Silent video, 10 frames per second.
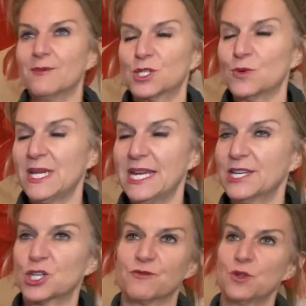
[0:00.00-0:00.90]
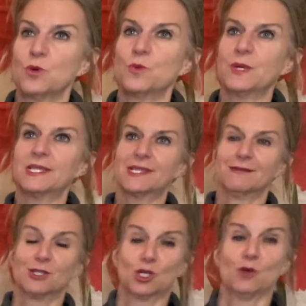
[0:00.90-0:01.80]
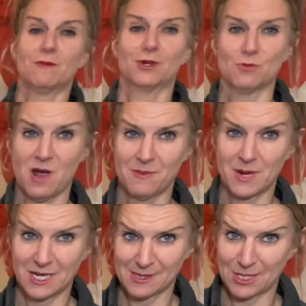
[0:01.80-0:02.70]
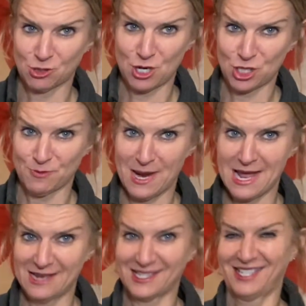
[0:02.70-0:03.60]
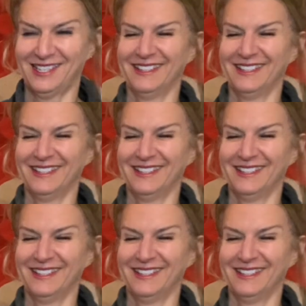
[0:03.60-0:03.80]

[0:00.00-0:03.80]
doing an interview with, don't mind me as I scratch my ass.